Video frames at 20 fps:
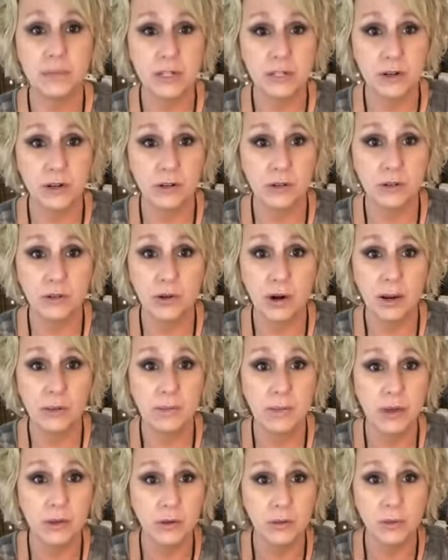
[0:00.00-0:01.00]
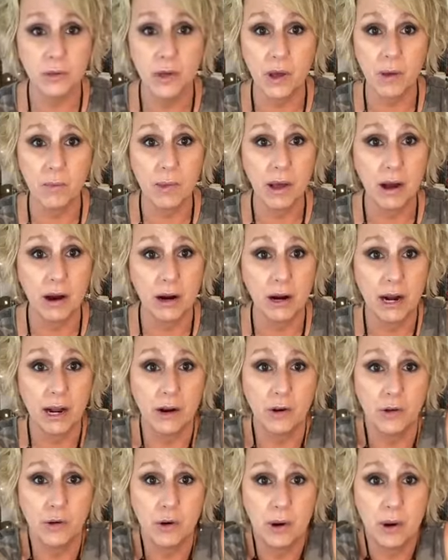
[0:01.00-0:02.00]
paternal grandmother with all my heart.
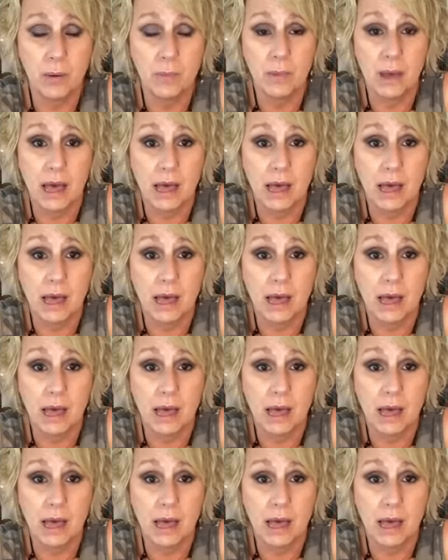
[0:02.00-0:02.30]
I grew up.